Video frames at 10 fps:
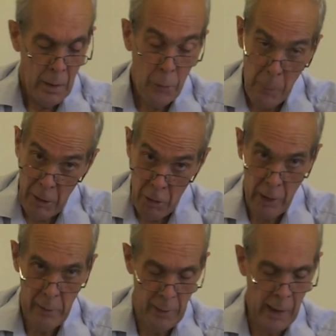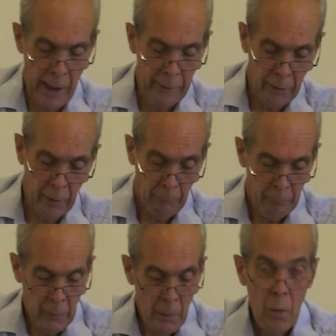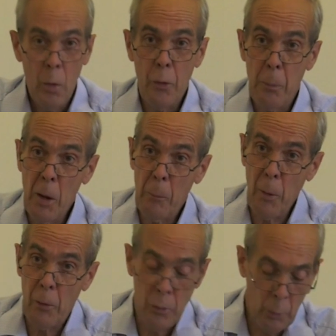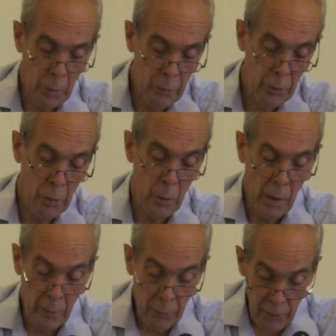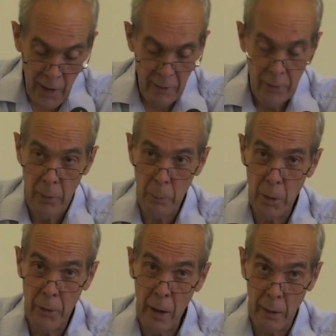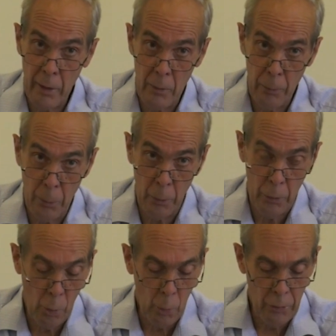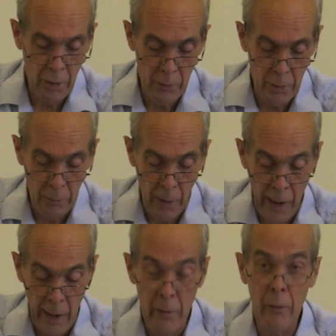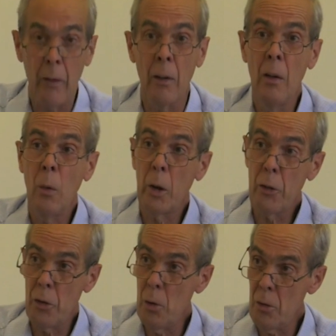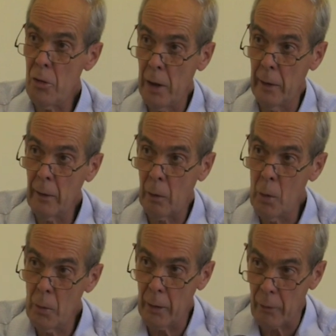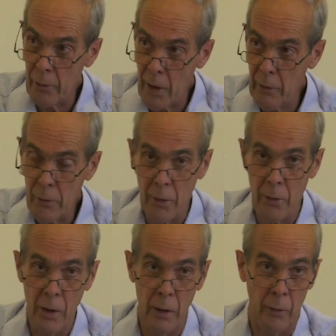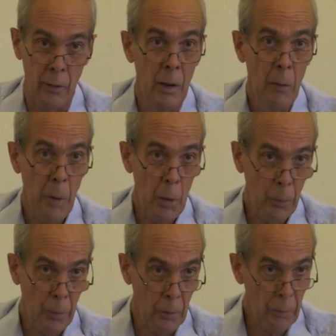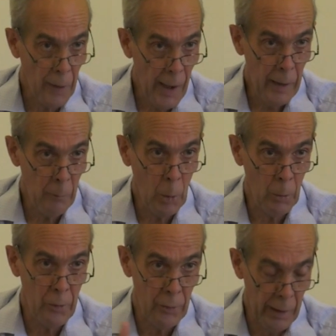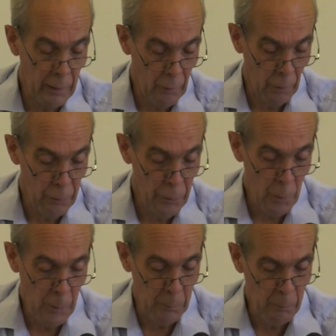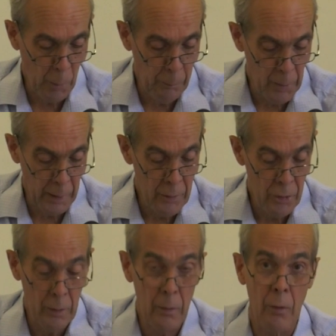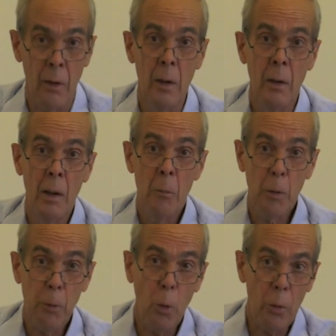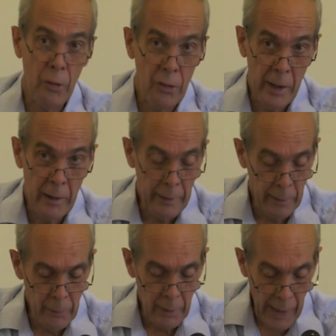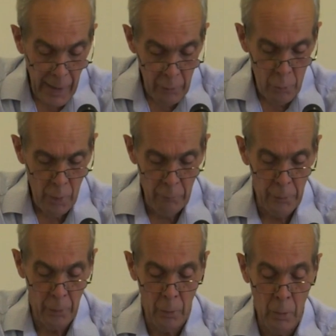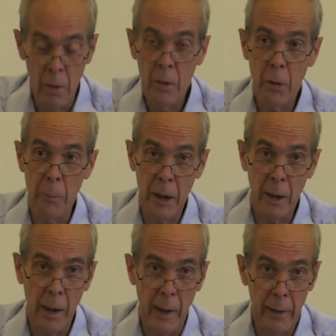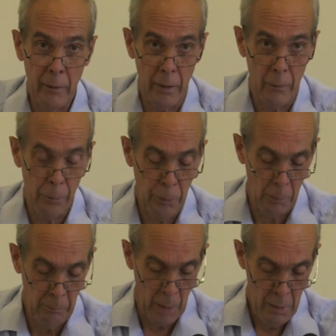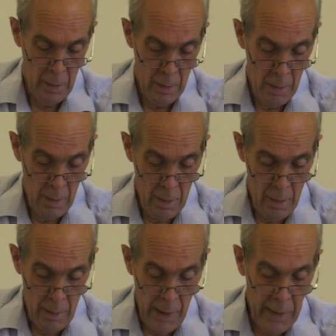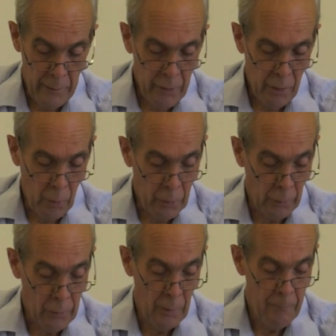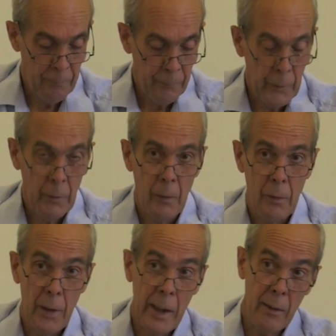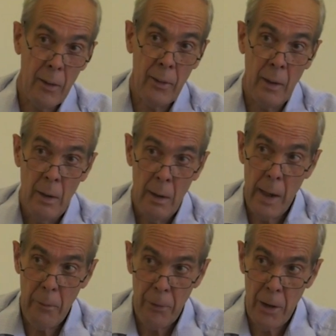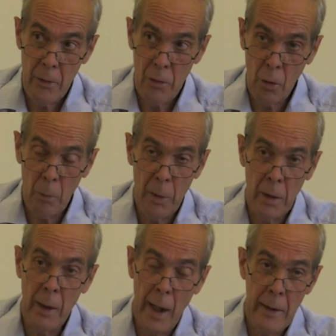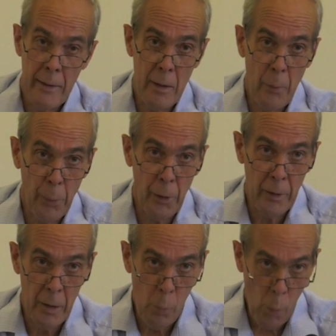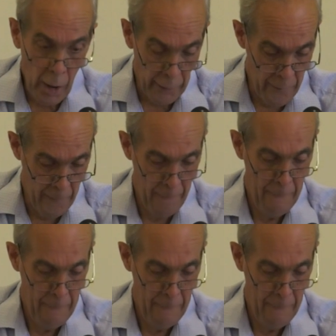especially the latter, whose purpose was to assess the productive resources of land, which usually included censuses both of animals and of human populations, before settling the land revenue to be collected from landholders. Sykes left his job in 1831,